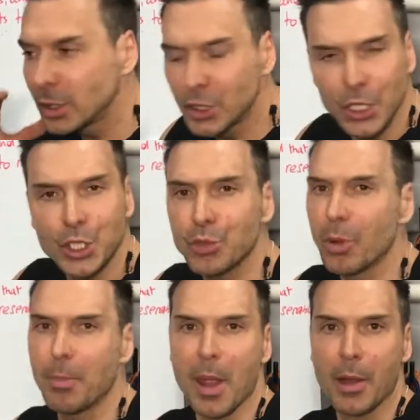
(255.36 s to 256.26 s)
tissue
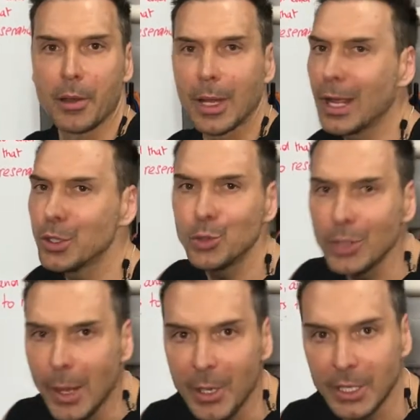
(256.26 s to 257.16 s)
repair, you
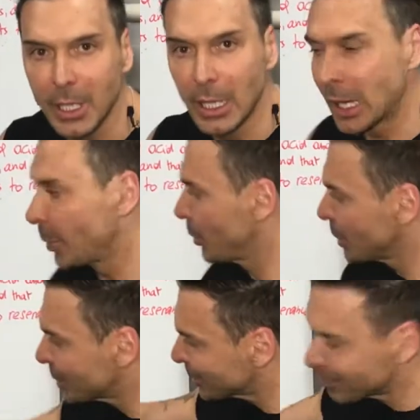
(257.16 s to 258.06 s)
name it. I mean, we
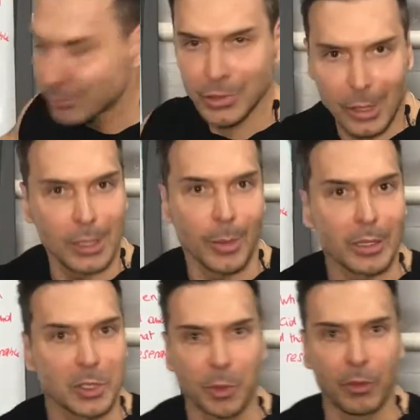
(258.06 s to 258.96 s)
just talked about
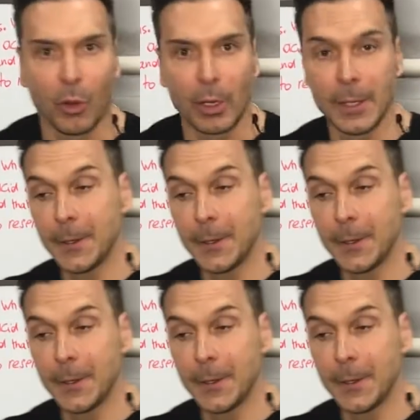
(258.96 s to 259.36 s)
this before.